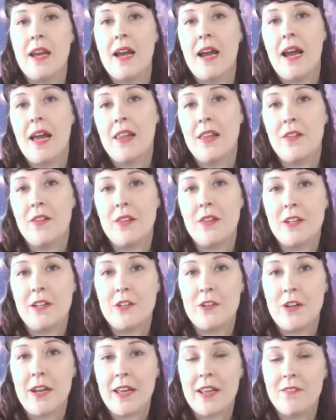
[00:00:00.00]
Hello little
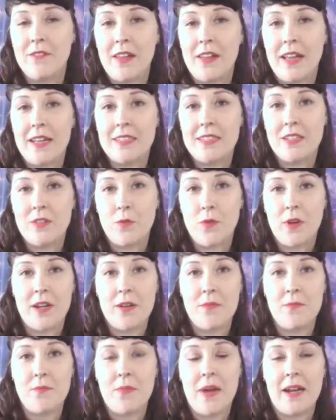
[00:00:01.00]
dragonflies and
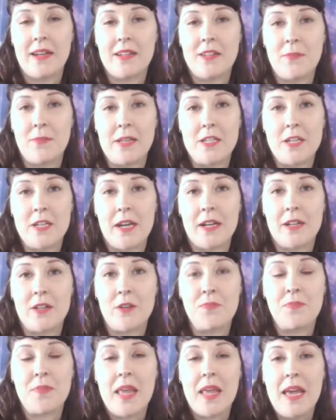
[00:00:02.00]
welcome back to my
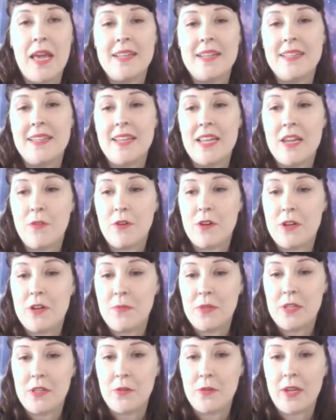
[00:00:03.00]
channel. Today we're going to
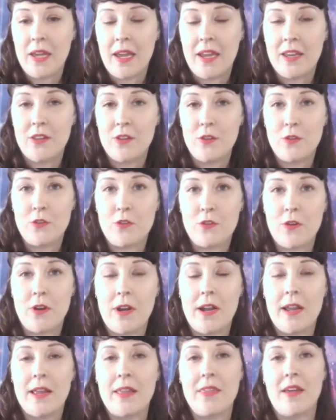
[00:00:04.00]
be doing a new
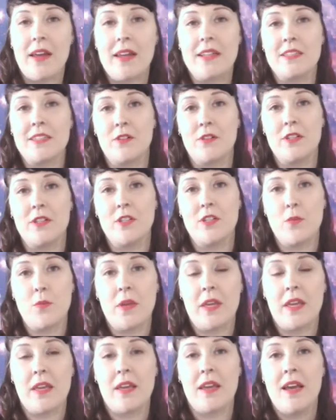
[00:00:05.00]
drawing that is going to
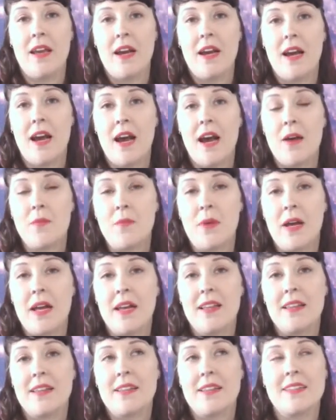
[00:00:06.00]
be
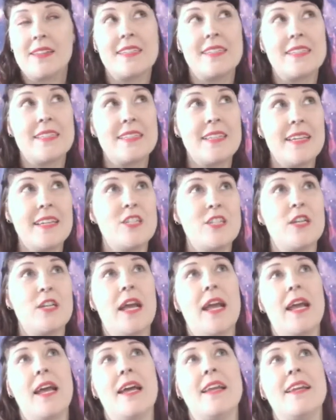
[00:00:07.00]
Stitch
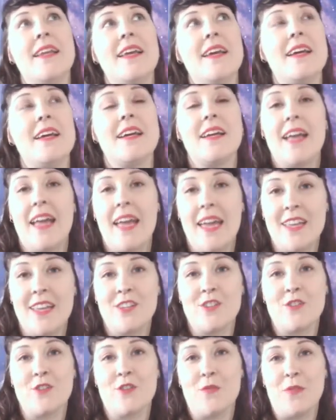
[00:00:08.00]
and
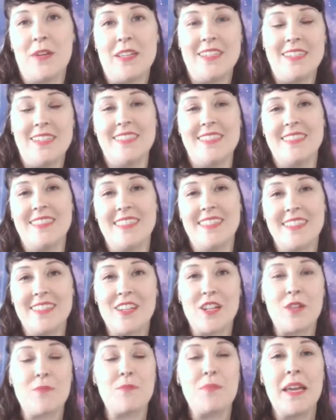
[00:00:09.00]
Angel, which is the
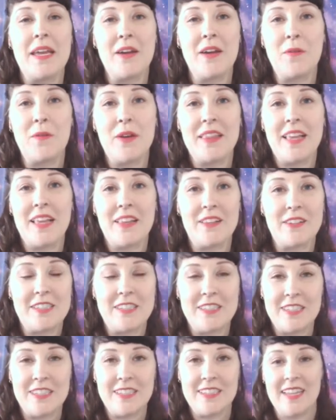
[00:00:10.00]
little pink one that looks
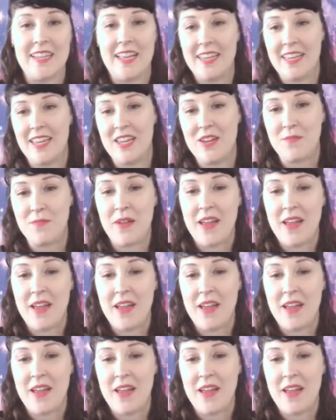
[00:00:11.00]
just like him.